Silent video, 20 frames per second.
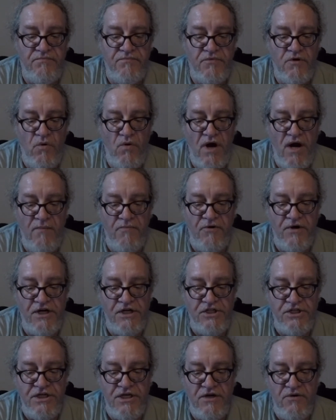
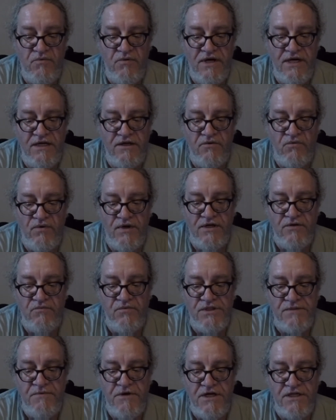cooperation and await written
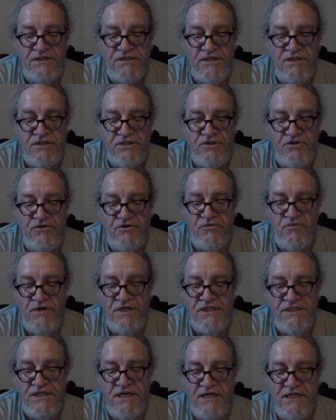response to the June
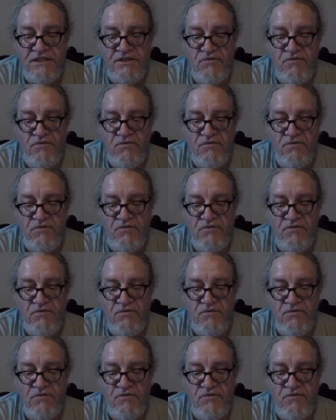22nd,